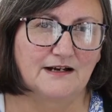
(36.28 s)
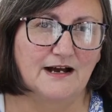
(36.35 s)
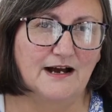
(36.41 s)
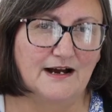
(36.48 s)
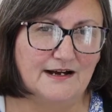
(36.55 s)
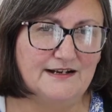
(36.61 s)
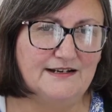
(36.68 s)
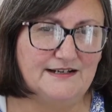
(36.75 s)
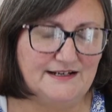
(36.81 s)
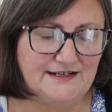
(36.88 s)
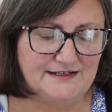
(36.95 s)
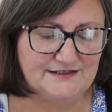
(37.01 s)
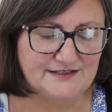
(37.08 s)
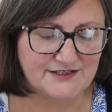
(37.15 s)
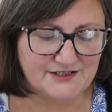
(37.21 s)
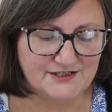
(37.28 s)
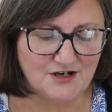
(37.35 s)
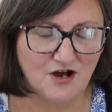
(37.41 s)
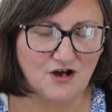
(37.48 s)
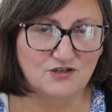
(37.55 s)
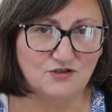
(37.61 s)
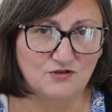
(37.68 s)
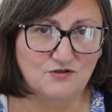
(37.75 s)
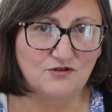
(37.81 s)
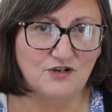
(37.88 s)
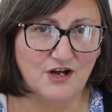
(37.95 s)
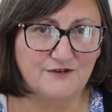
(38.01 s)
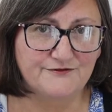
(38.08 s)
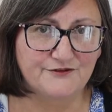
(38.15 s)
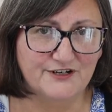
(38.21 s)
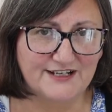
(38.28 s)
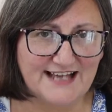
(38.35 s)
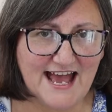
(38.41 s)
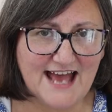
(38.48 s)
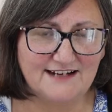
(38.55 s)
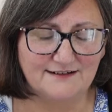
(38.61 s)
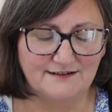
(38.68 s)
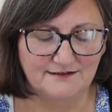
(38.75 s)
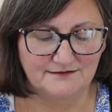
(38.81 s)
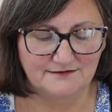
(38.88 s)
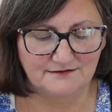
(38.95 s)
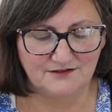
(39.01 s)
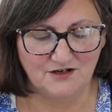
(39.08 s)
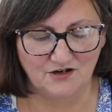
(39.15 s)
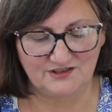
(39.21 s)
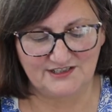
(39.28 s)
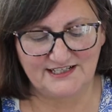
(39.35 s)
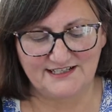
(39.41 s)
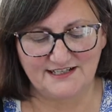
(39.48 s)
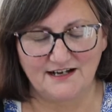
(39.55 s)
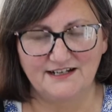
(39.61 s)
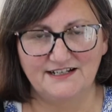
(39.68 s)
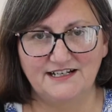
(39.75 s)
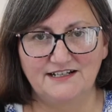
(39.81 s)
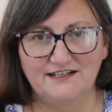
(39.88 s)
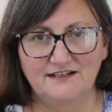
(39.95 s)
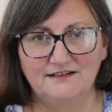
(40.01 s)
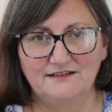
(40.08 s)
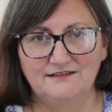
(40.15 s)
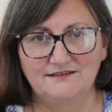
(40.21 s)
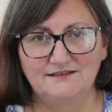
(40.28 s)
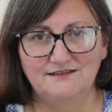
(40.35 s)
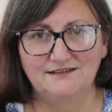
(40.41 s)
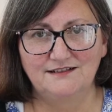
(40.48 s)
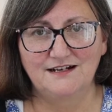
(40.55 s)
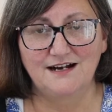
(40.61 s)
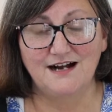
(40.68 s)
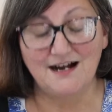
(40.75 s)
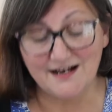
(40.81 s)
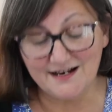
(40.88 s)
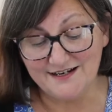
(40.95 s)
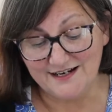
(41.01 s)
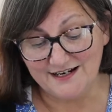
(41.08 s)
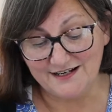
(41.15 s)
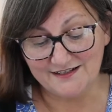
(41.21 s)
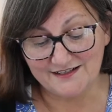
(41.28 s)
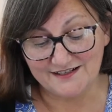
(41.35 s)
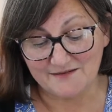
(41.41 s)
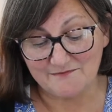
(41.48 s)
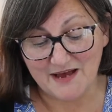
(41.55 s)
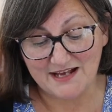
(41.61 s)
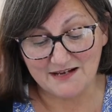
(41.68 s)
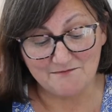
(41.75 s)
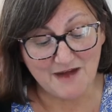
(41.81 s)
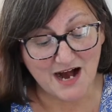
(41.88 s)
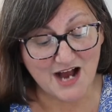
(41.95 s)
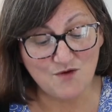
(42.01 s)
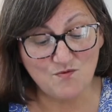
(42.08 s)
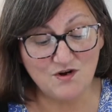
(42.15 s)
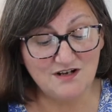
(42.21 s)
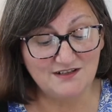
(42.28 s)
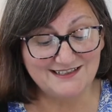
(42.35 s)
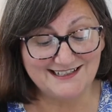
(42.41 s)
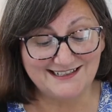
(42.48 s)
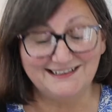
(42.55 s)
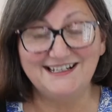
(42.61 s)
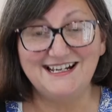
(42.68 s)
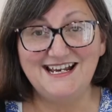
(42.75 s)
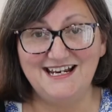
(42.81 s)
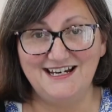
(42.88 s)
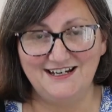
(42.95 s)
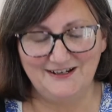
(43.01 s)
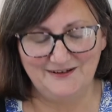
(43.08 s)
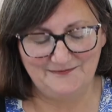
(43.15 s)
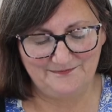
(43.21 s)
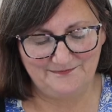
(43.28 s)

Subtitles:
I need to start all over again, God decided. I need to make my world clean.